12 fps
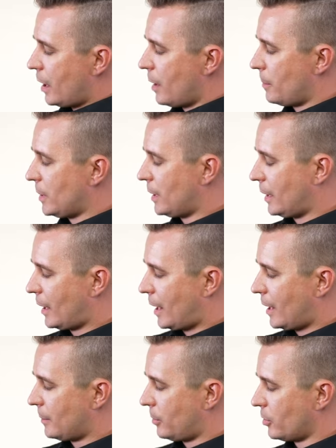up and getting a
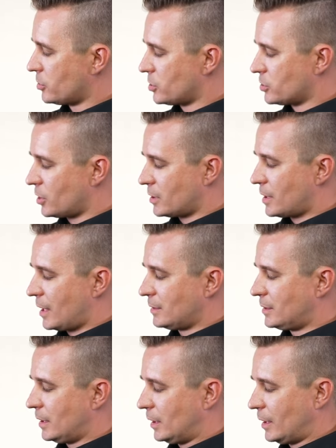high purchase on
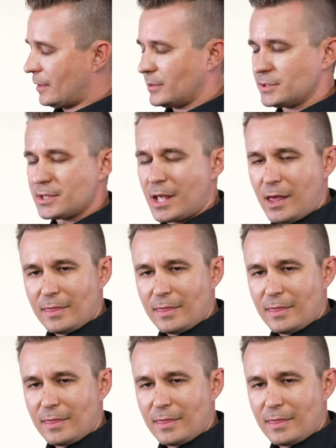1911s,